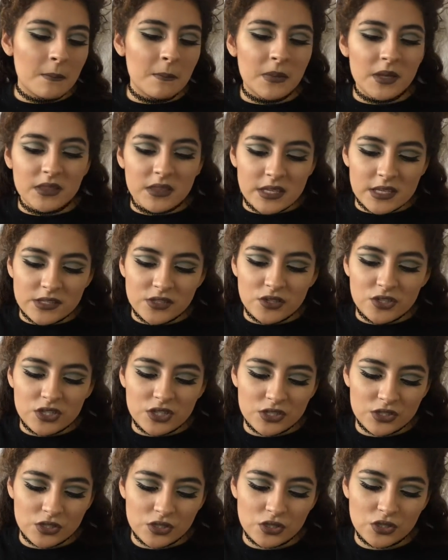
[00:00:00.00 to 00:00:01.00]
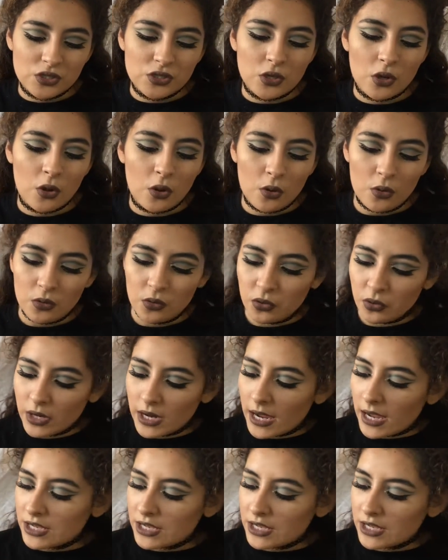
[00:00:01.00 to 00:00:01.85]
But these are just so great.